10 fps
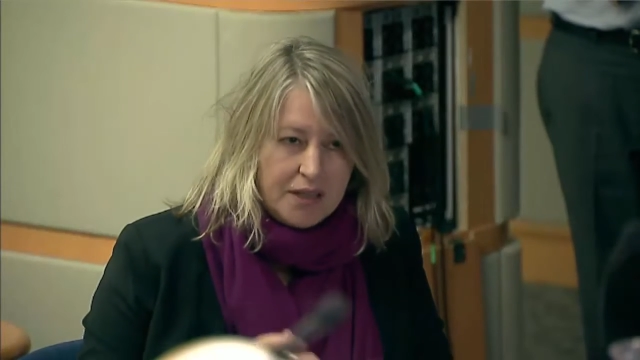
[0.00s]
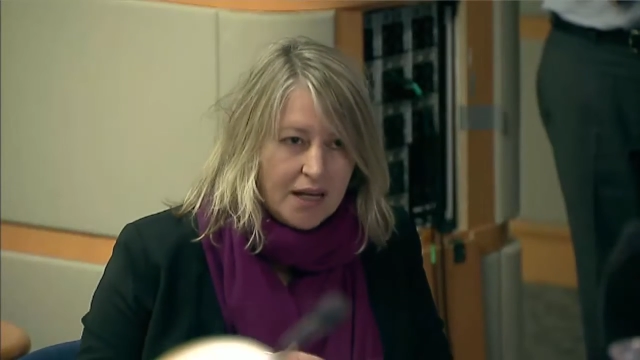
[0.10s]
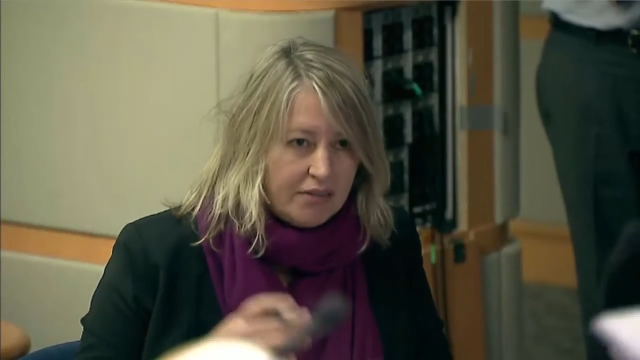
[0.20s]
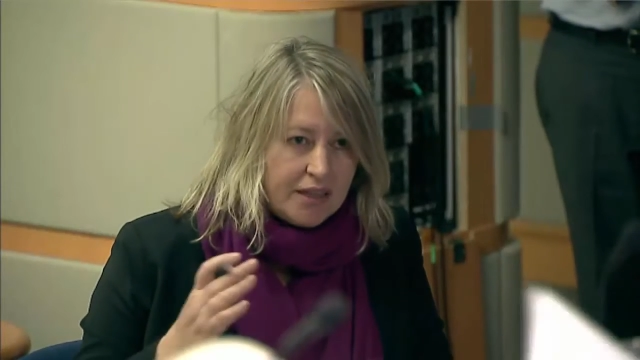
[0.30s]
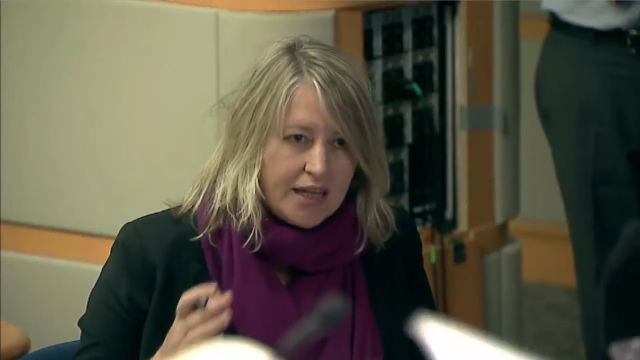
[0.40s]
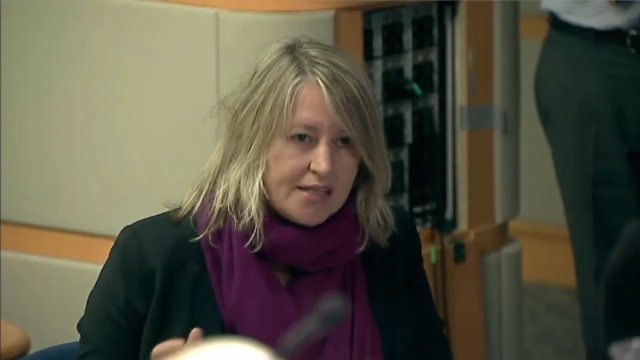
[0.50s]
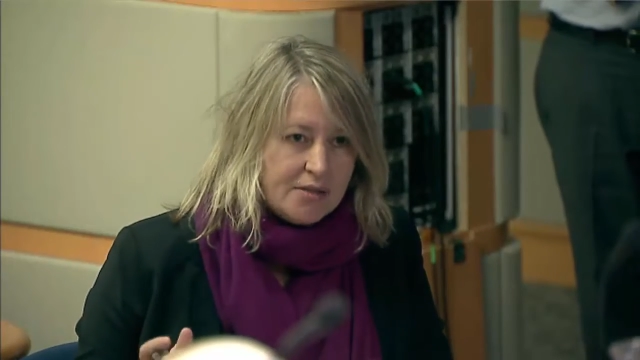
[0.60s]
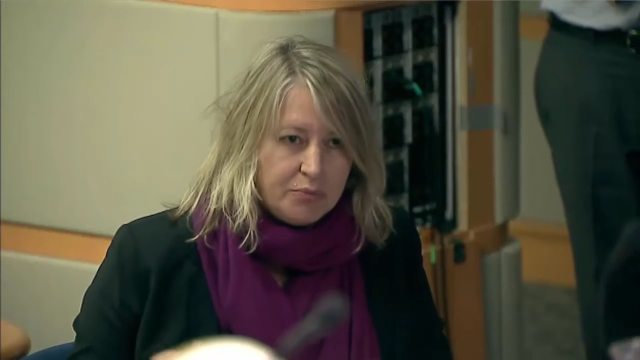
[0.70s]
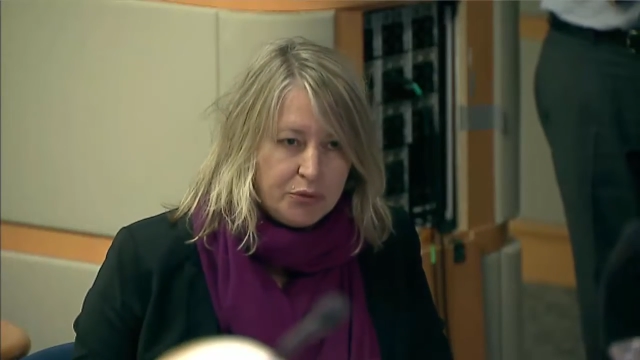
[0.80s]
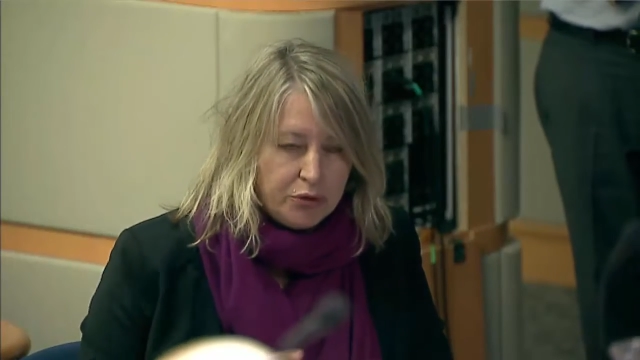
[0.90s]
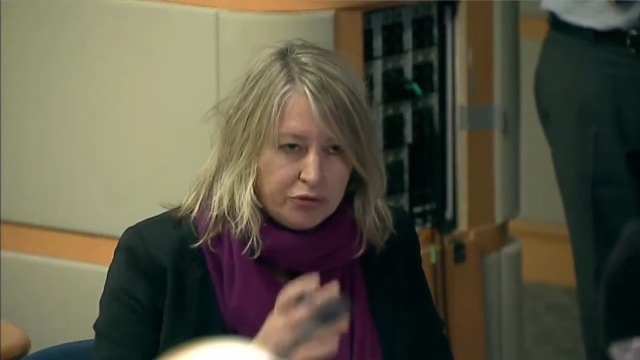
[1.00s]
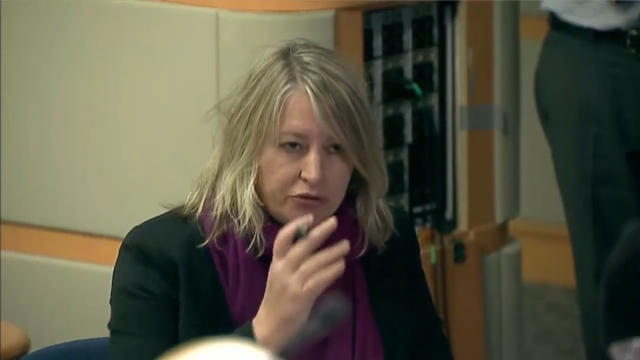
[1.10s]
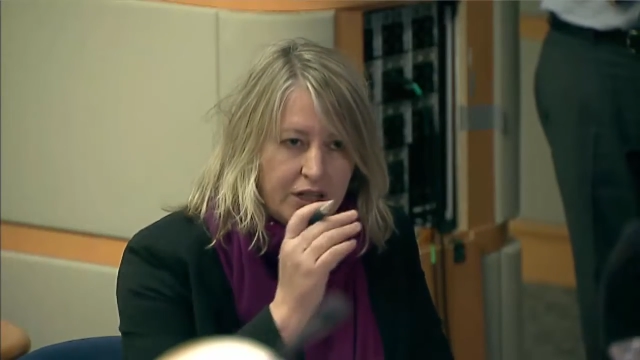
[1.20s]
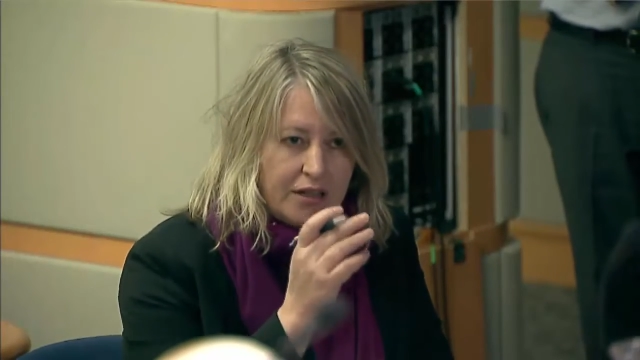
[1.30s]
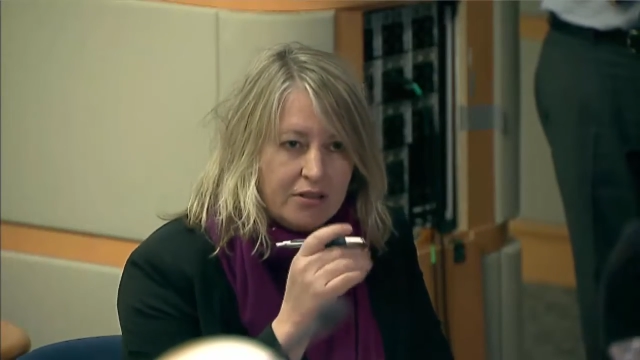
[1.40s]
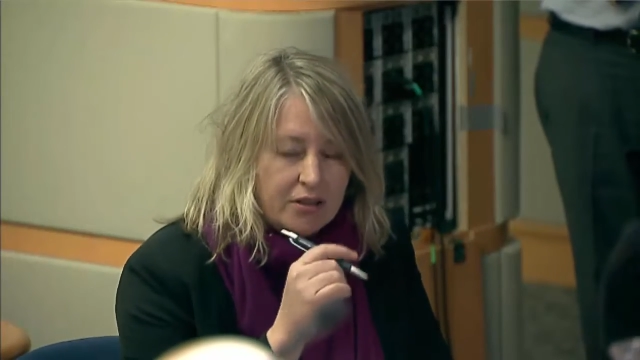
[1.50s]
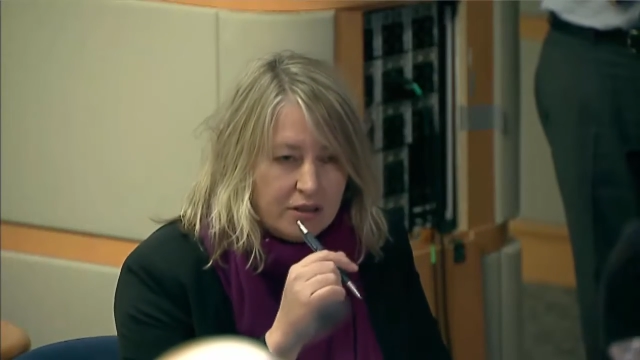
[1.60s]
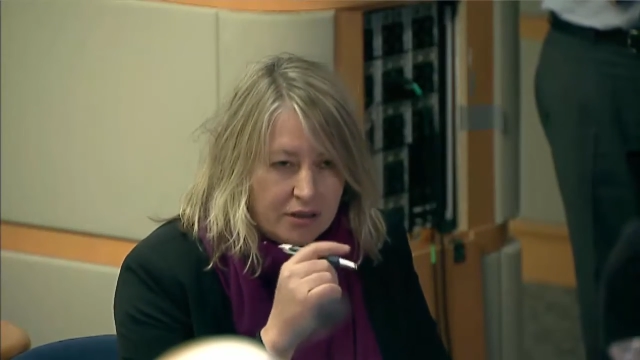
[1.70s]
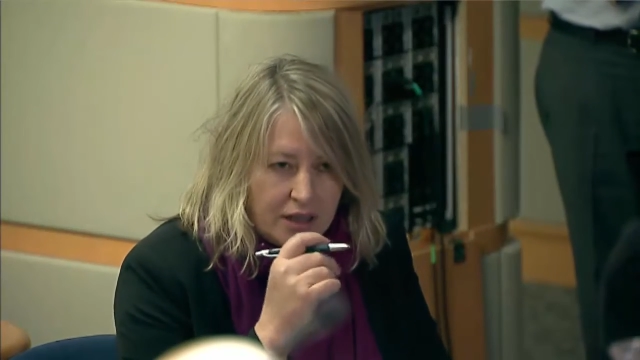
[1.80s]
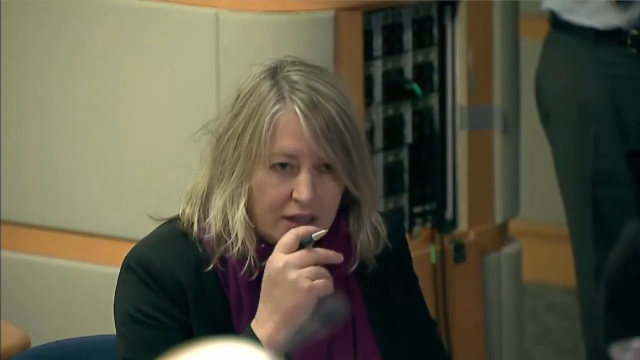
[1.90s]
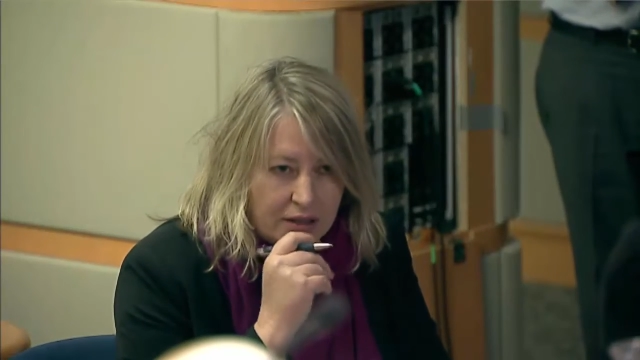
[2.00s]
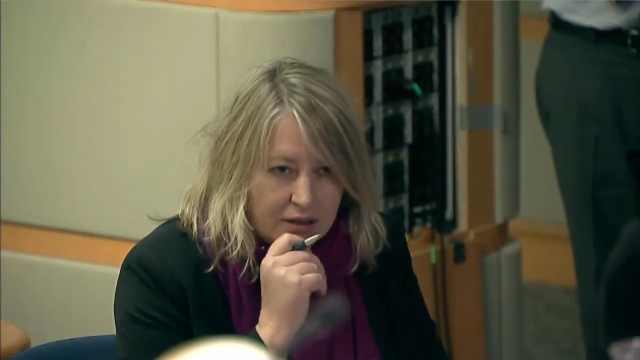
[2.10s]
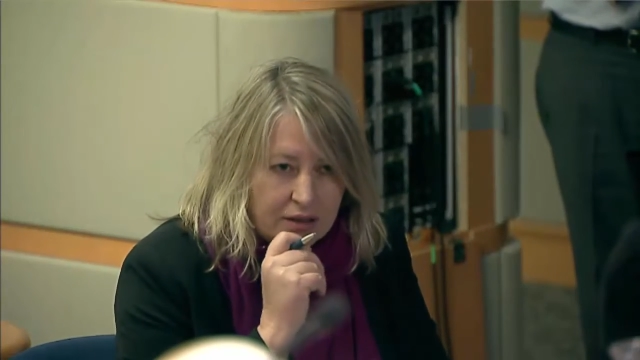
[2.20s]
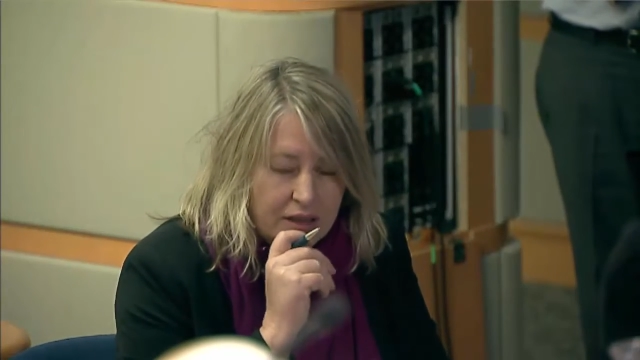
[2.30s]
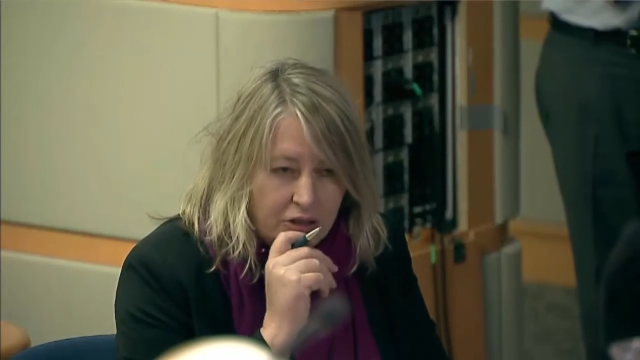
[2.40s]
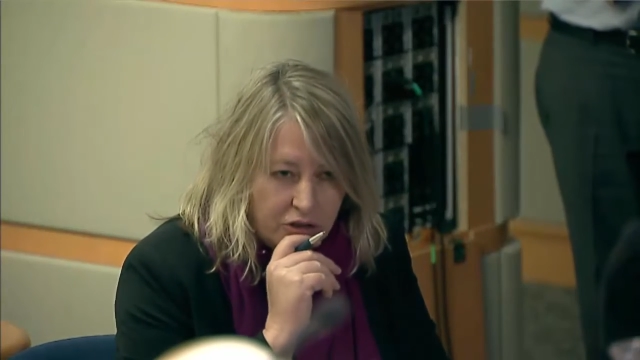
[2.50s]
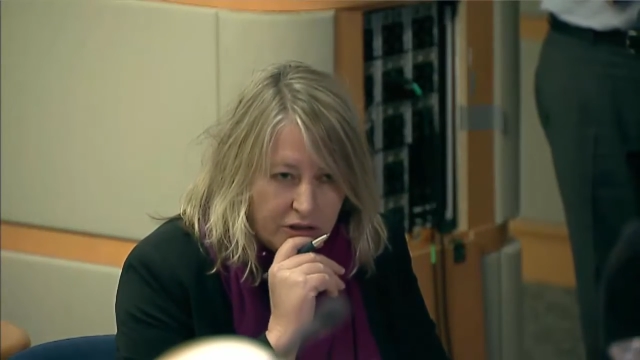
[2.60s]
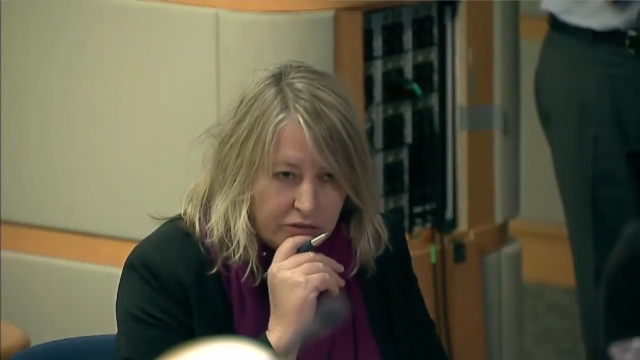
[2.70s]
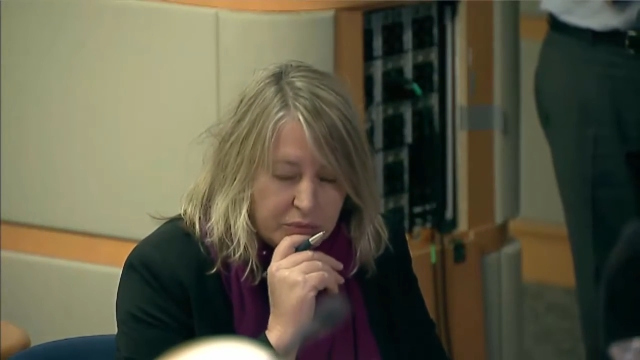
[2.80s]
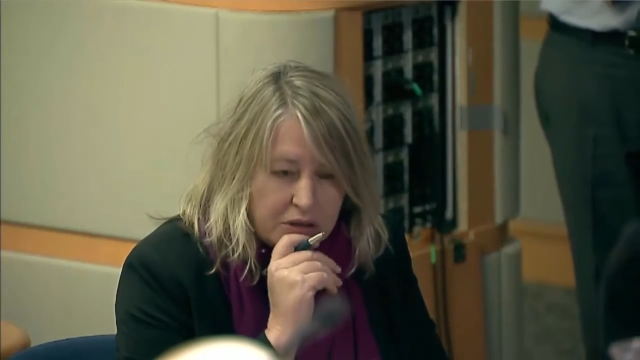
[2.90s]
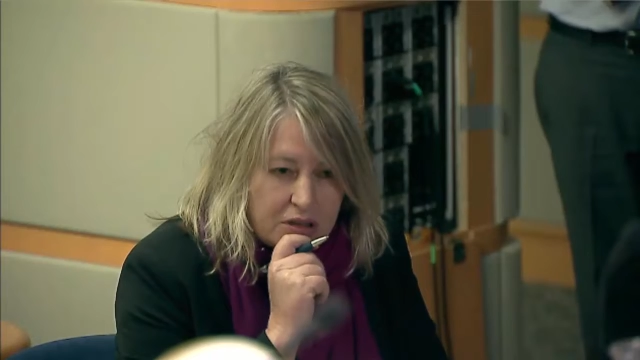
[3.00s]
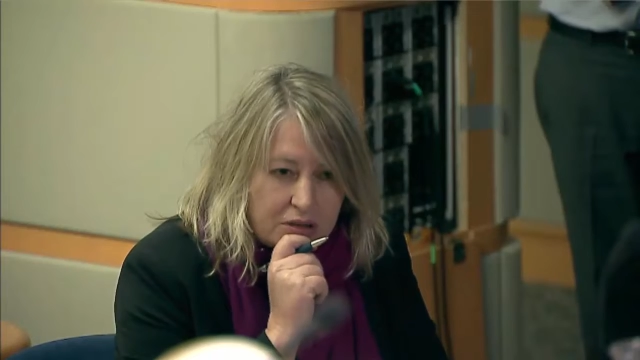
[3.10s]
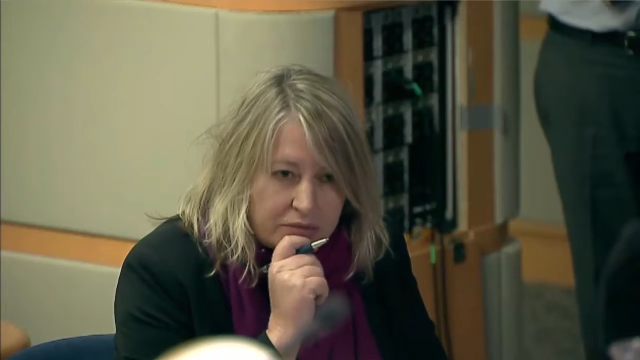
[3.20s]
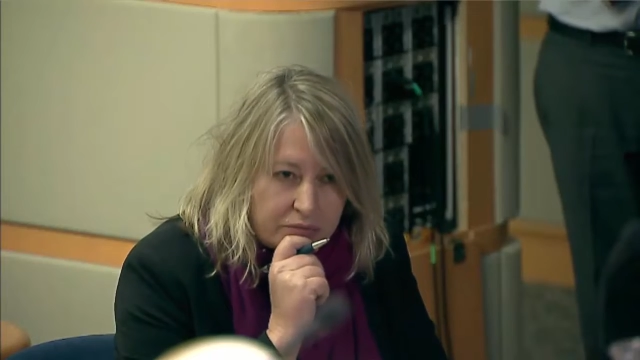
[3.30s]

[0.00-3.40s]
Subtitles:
nothing has improved under the new government?